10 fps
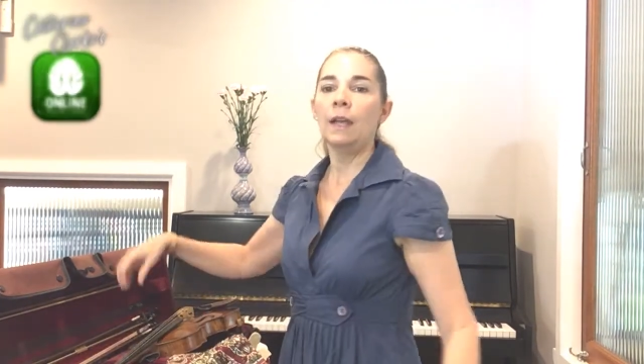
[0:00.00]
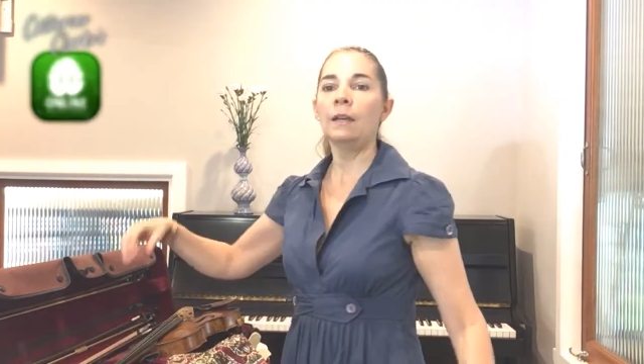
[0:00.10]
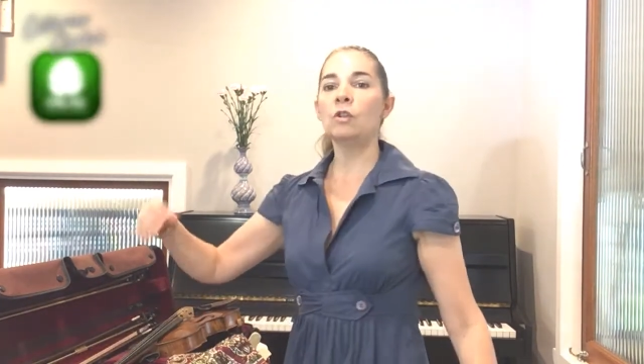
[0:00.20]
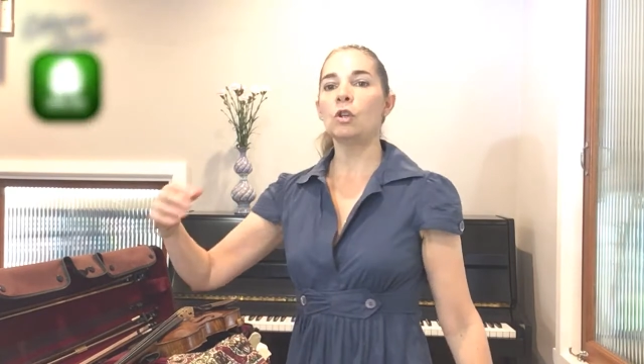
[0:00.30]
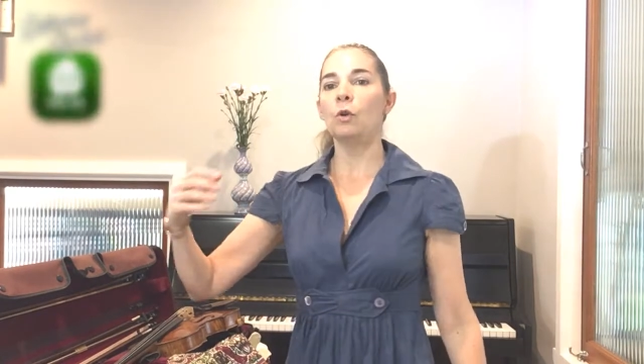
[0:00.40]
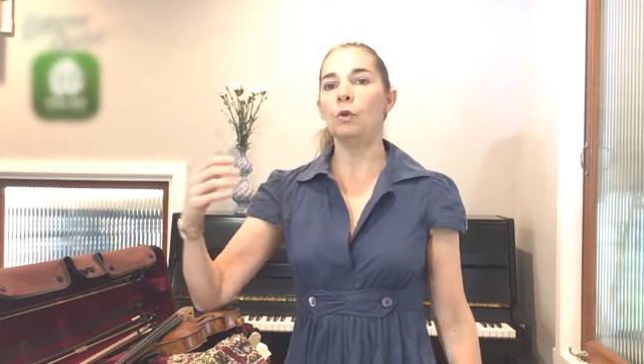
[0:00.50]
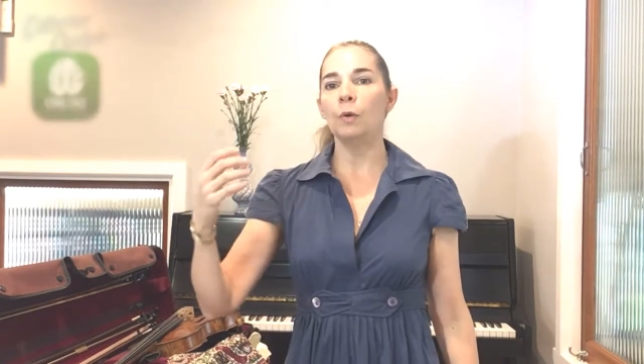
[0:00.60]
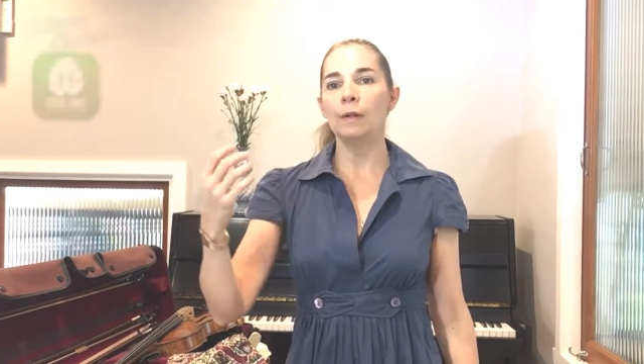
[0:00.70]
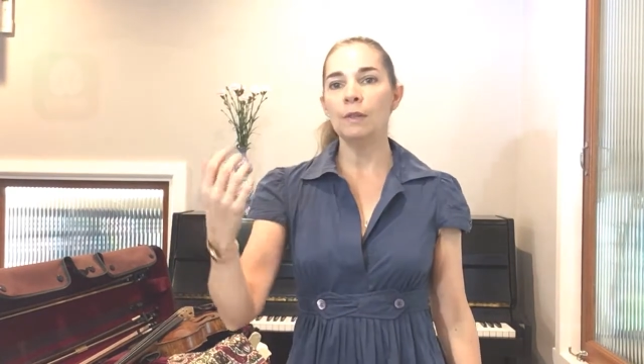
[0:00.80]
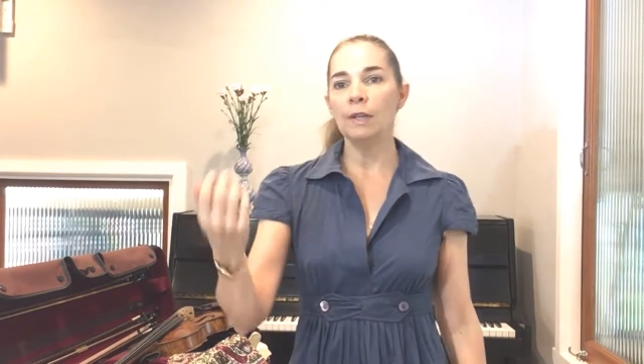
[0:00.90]
and show
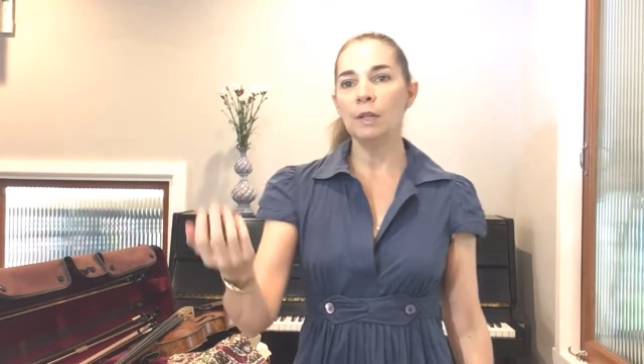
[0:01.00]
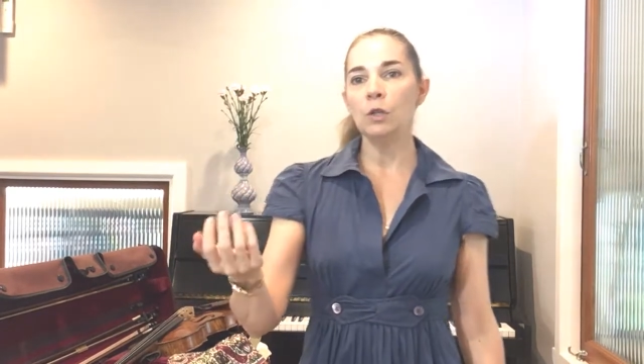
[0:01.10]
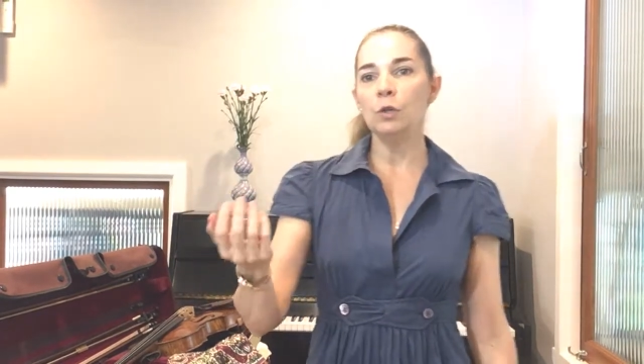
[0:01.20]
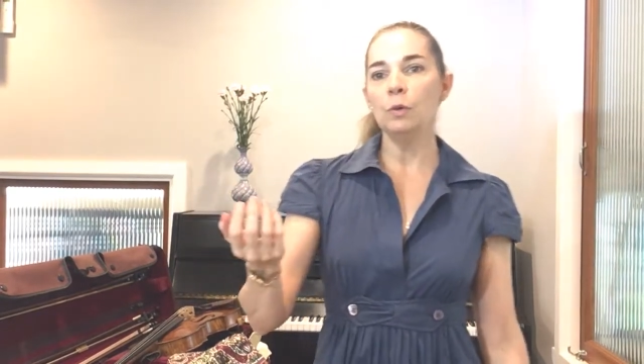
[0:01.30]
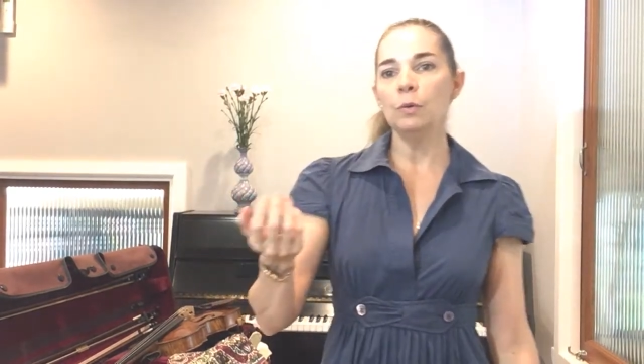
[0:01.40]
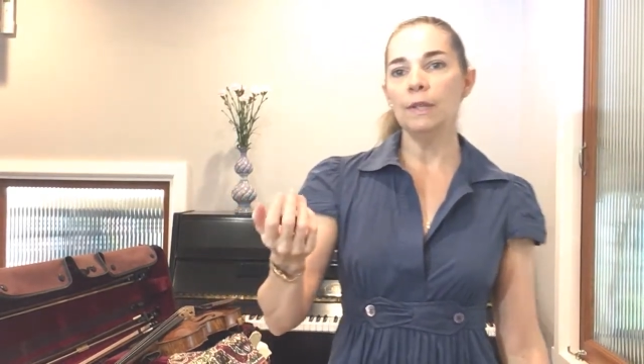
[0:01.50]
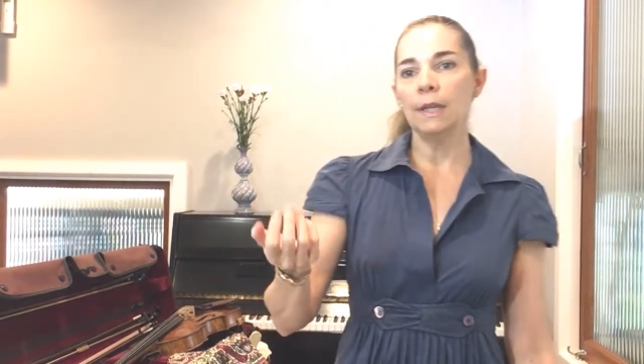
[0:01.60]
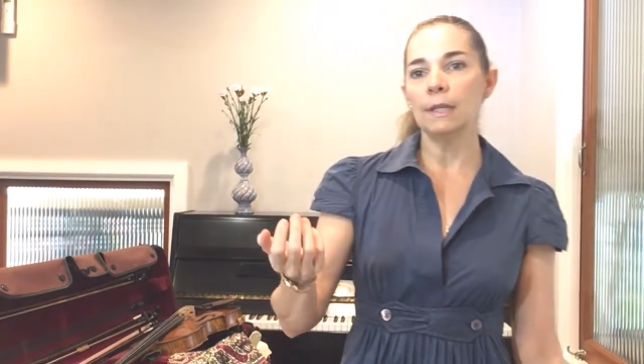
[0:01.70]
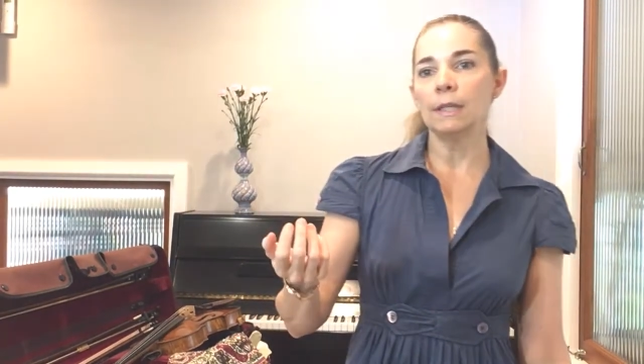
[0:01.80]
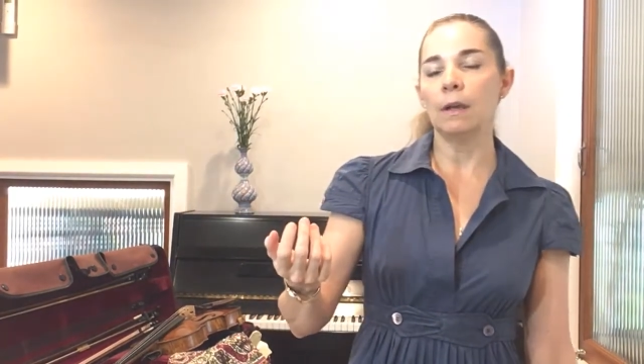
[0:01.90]
you, and you can do
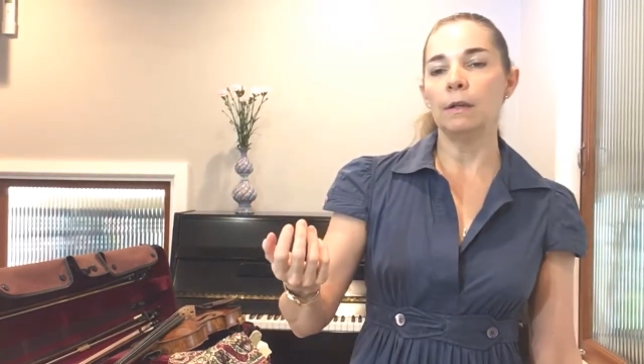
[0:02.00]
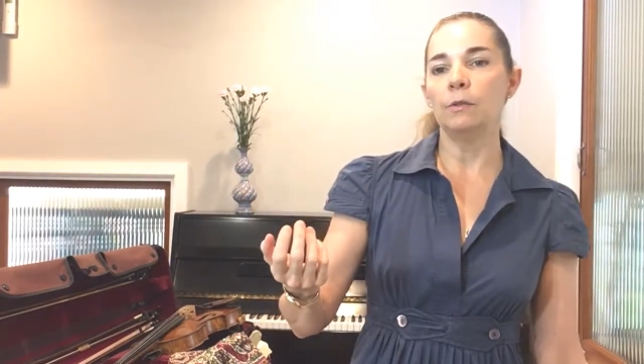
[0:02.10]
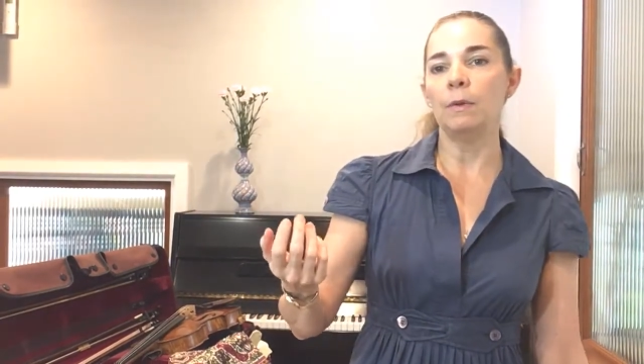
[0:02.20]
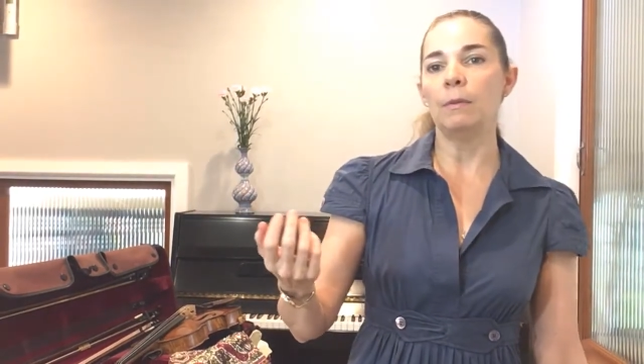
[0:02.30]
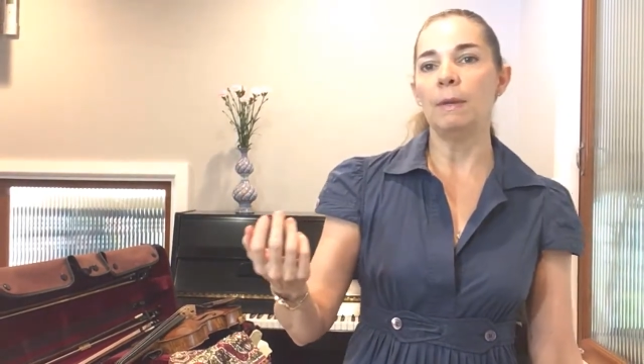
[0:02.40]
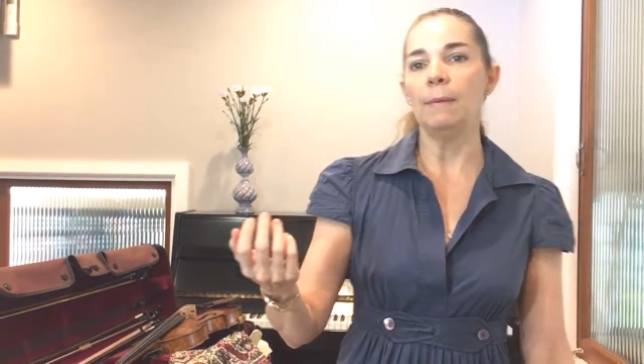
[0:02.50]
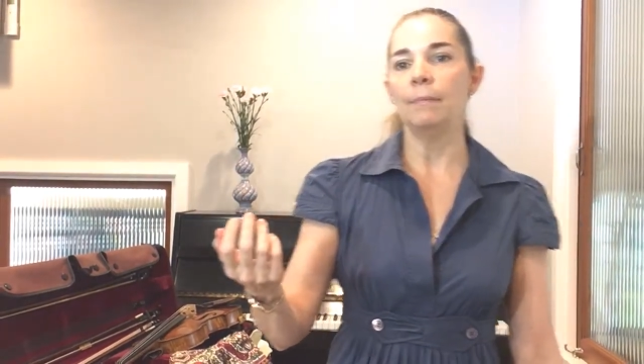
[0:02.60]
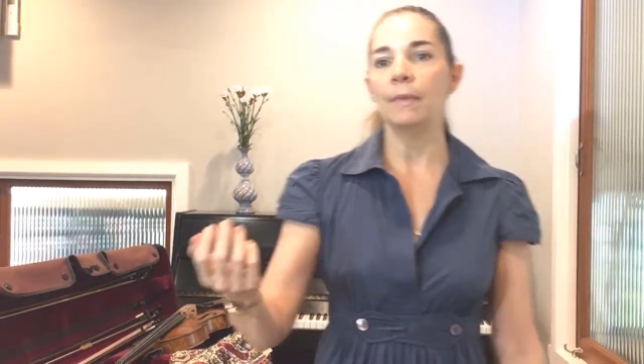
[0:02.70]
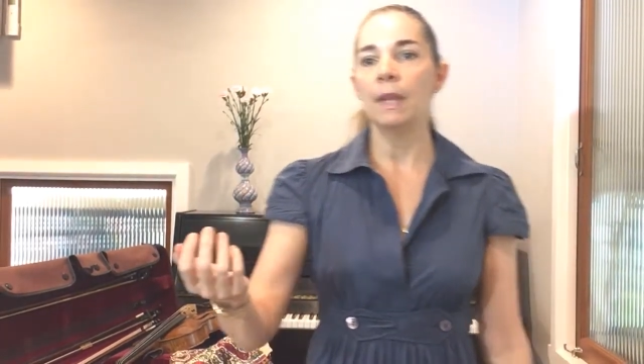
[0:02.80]
the exercise with me.